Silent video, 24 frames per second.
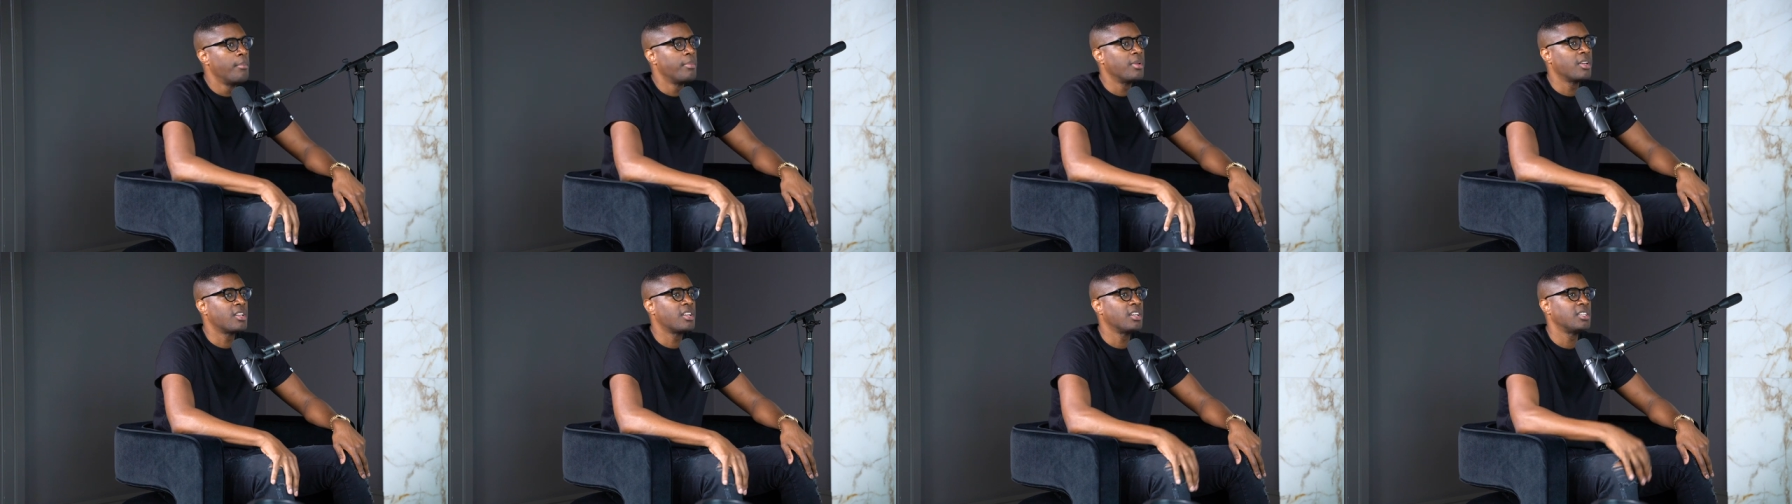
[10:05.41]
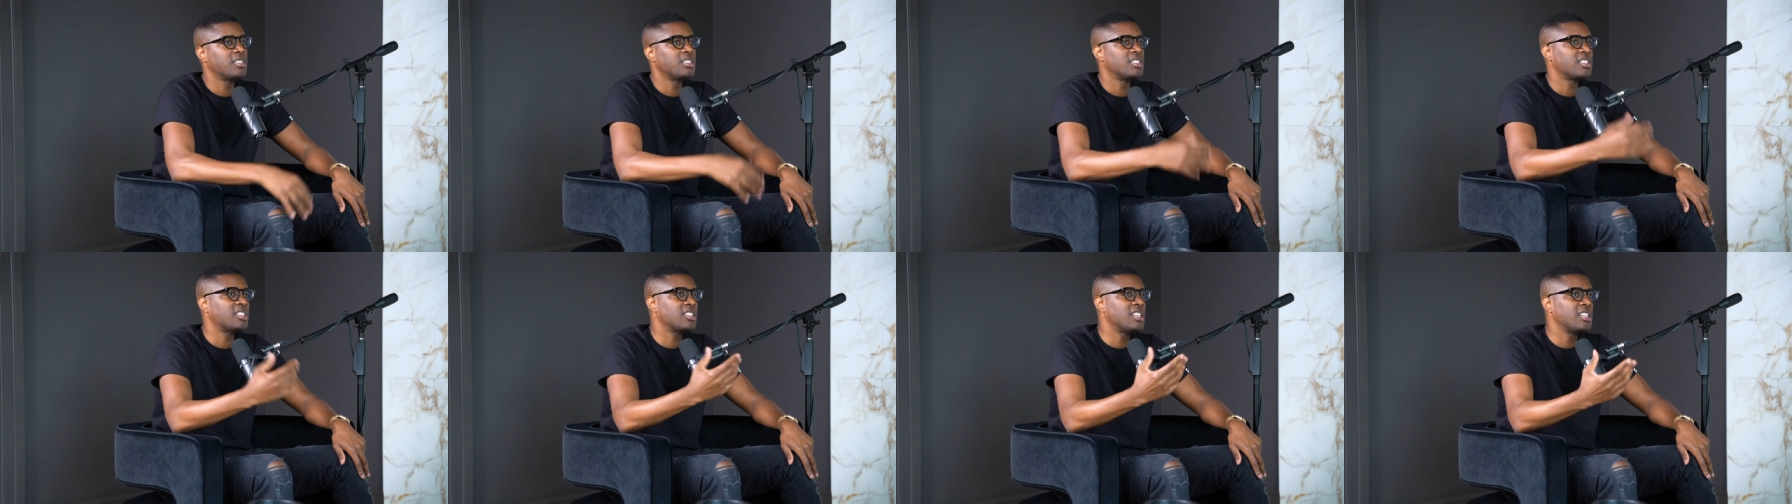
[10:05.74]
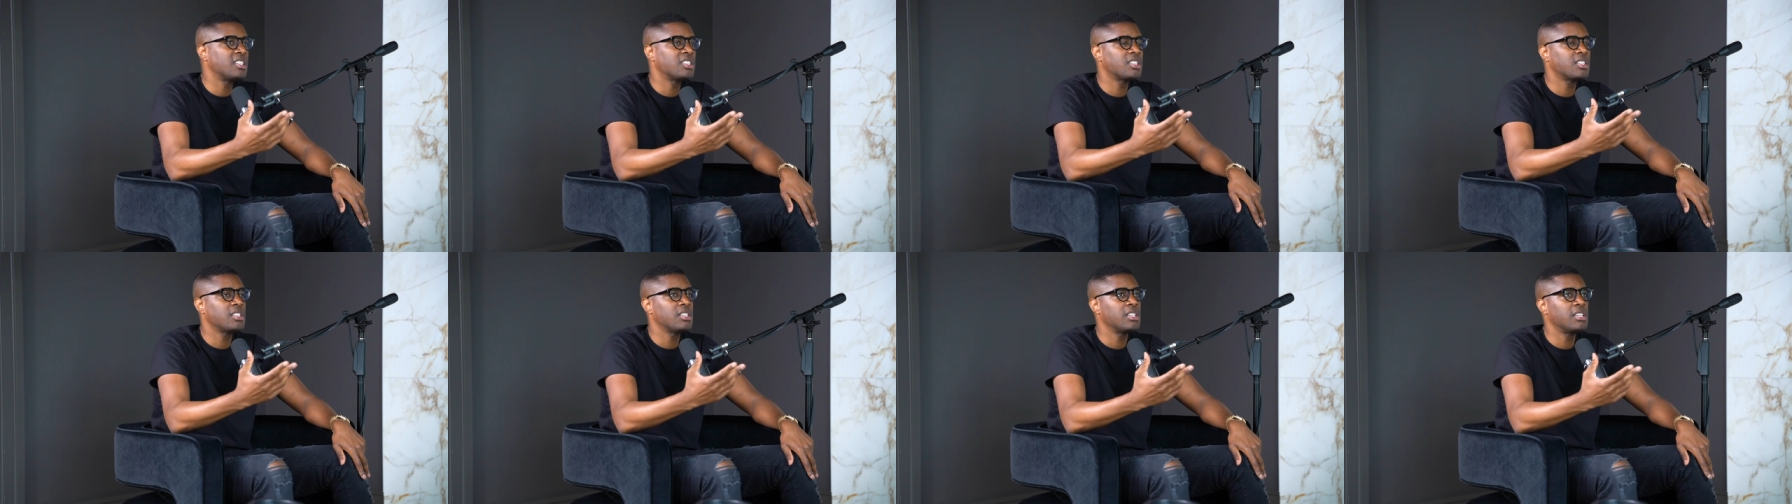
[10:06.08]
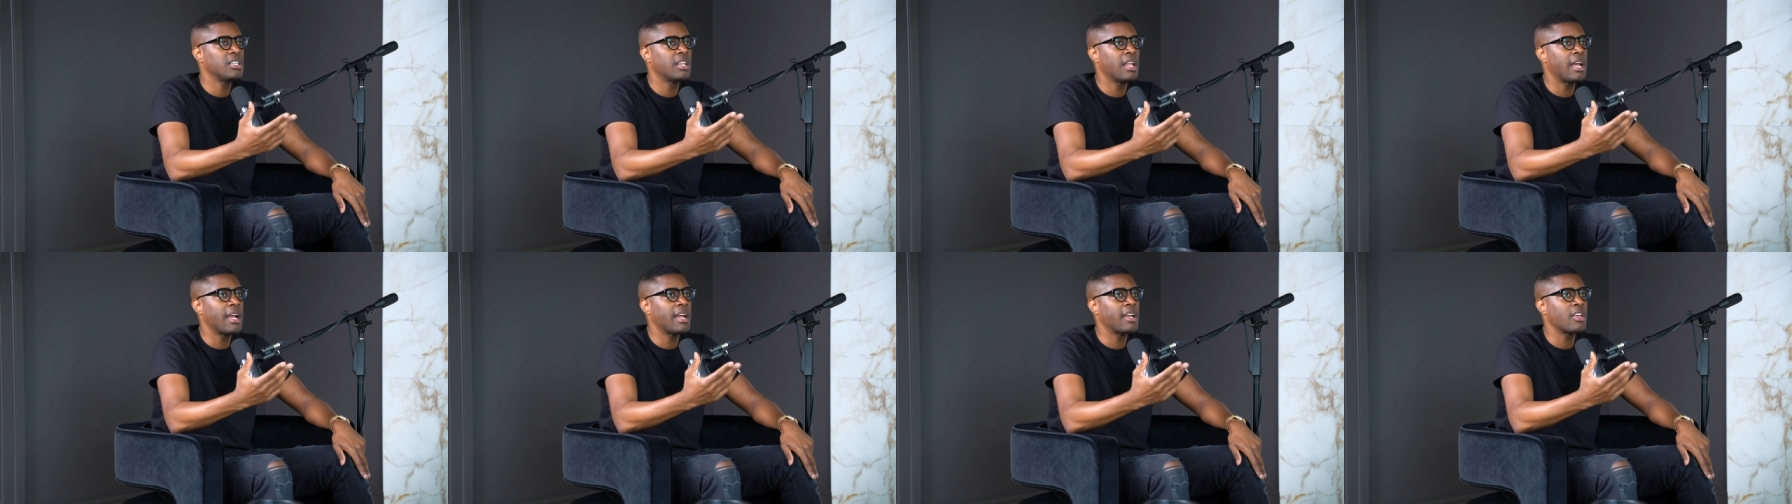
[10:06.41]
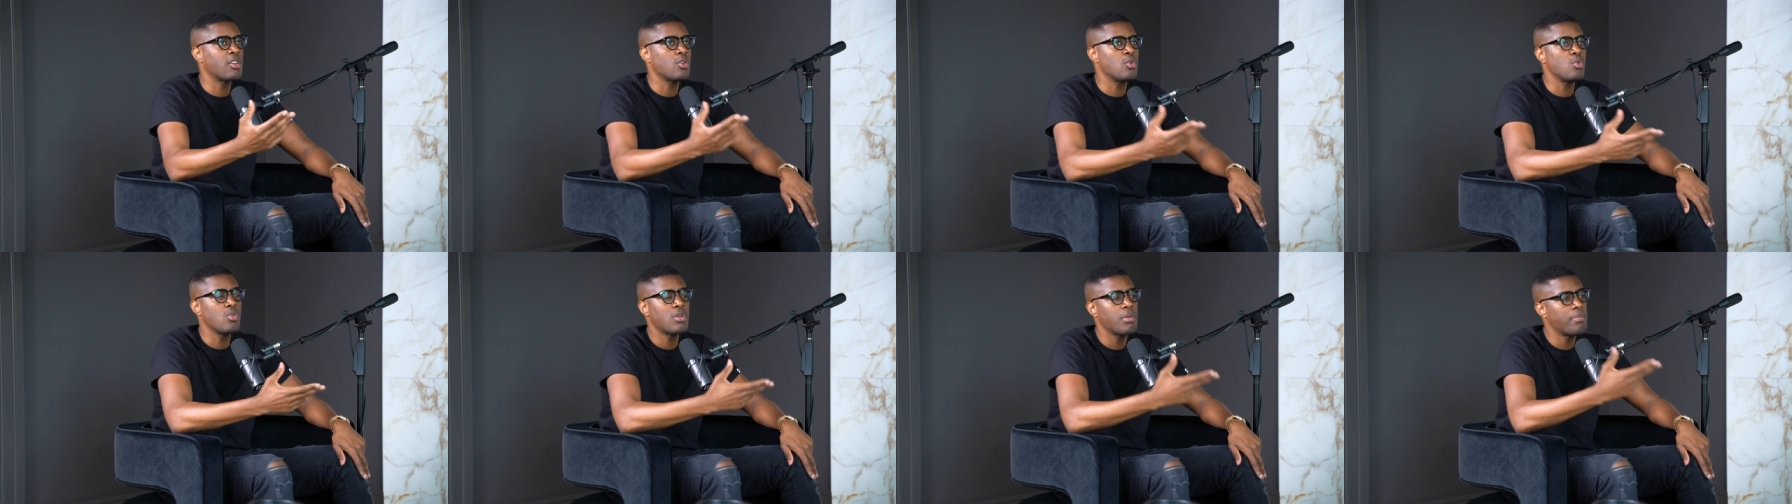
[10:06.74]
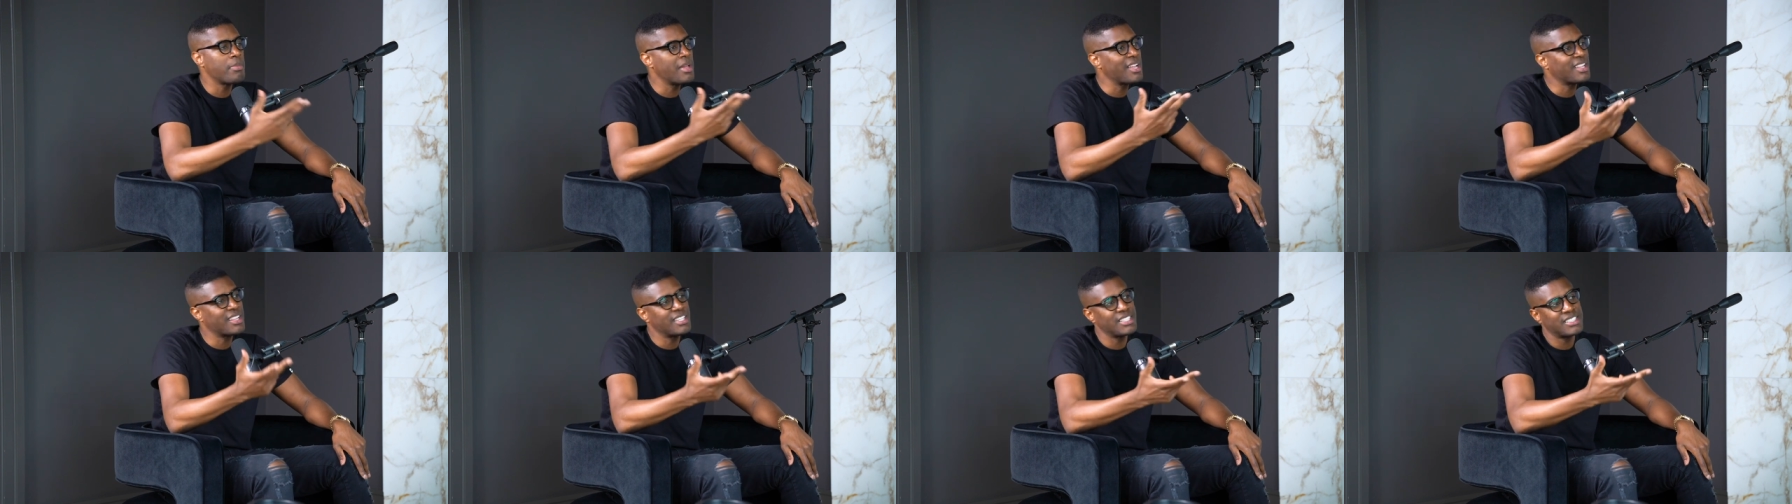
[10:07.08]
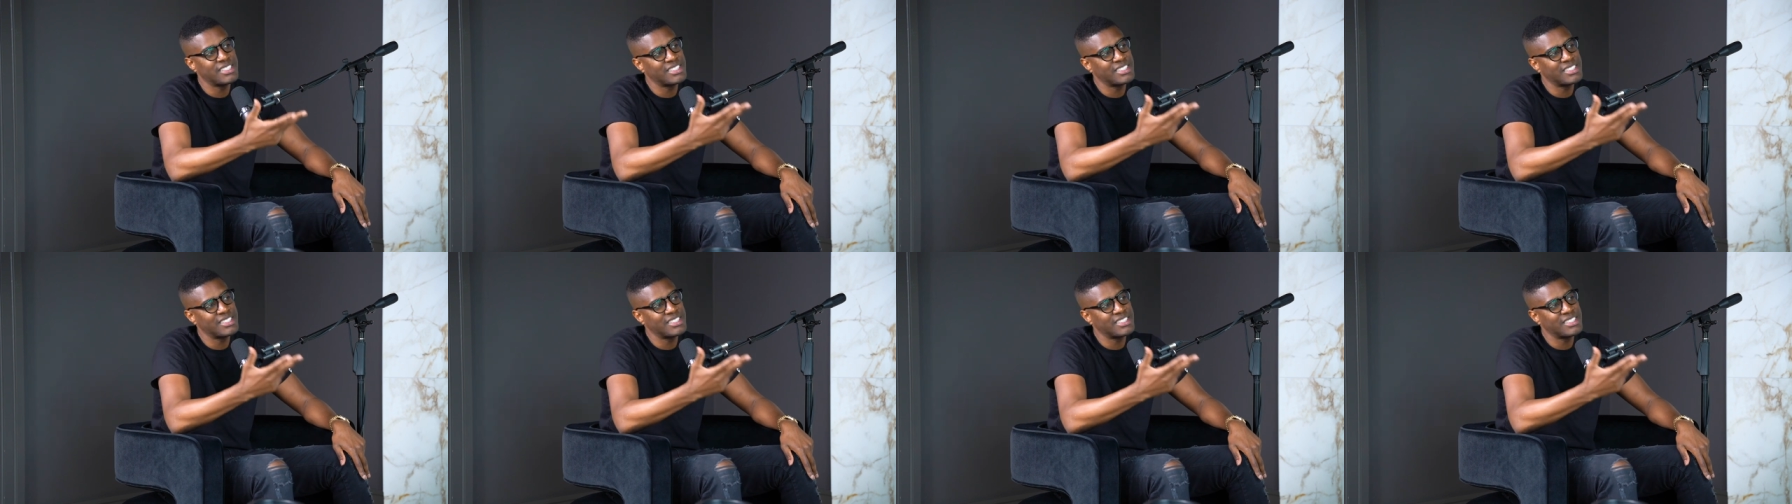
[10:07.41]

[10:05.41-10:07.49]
Because essentially like you can make the